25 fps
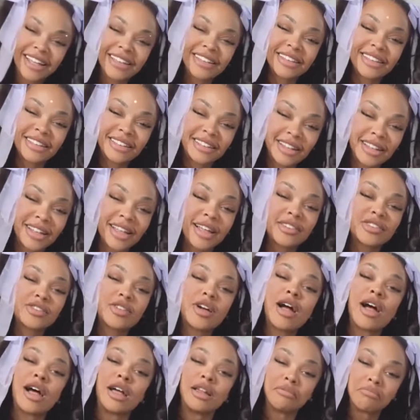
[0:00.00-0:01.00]
Be sure
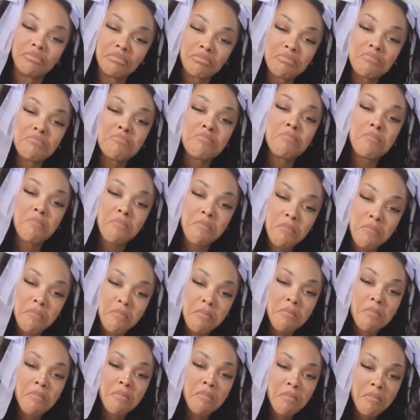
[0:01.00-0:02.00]
to Try. like,
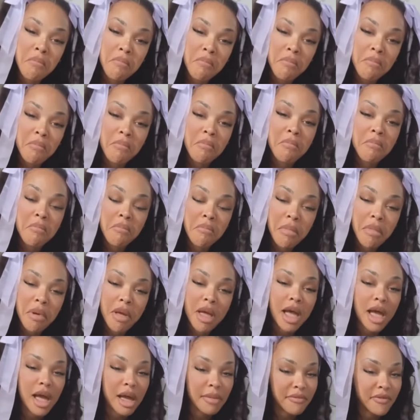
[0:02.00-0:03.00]
share,
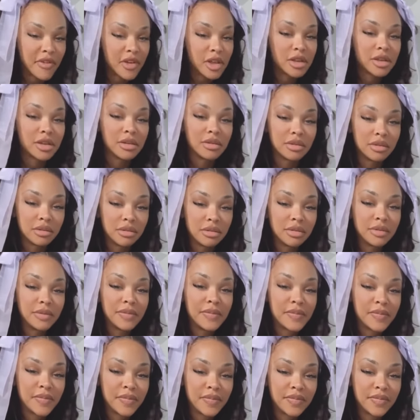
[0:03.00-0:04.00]
and subscribe.